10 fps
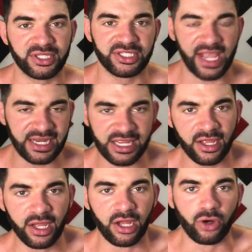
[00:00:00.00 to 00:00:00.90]
does
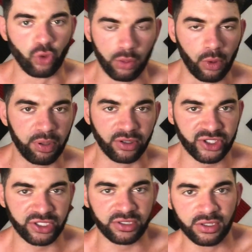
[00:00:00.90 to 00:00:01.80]
any normal
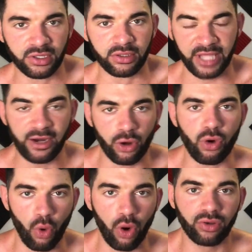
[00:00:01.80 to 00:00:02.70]
person, they know
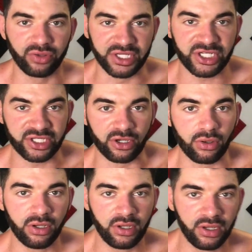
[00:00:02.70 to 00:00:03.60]
who Arnold is still.